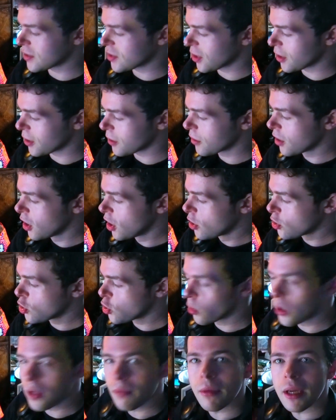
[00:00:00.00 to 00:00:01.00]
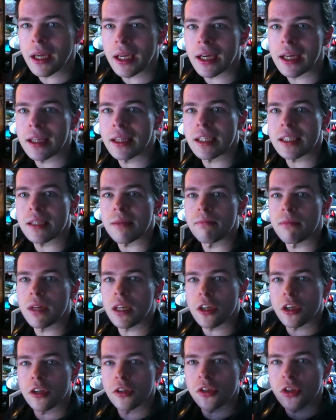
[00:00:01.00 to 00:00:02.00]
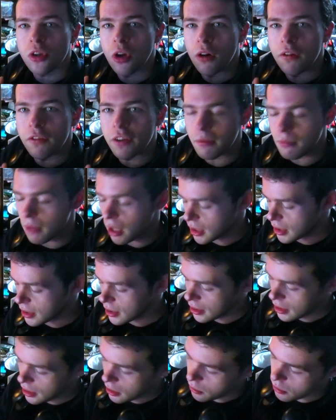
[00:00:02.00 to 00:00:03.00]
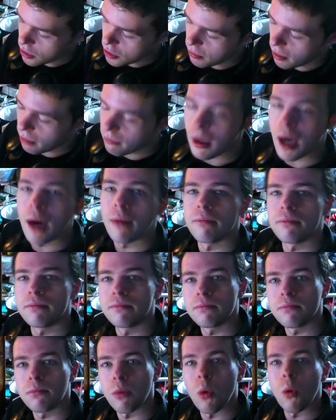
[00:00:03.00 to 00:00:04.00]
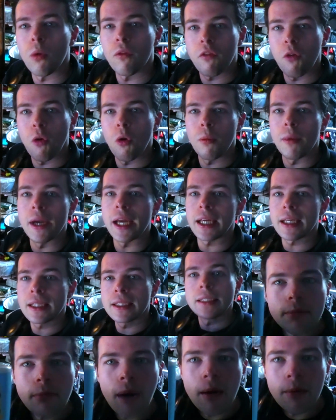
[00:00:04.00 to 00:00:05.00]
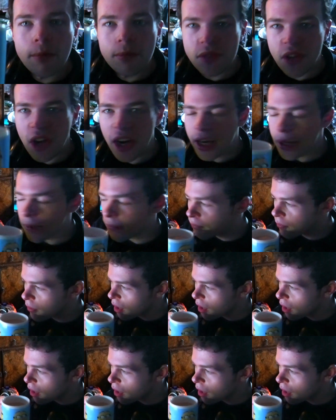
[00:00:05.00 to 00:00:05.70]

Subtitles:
So join me and this Minions coffee mug, which my mum bought for me. Mums, eh?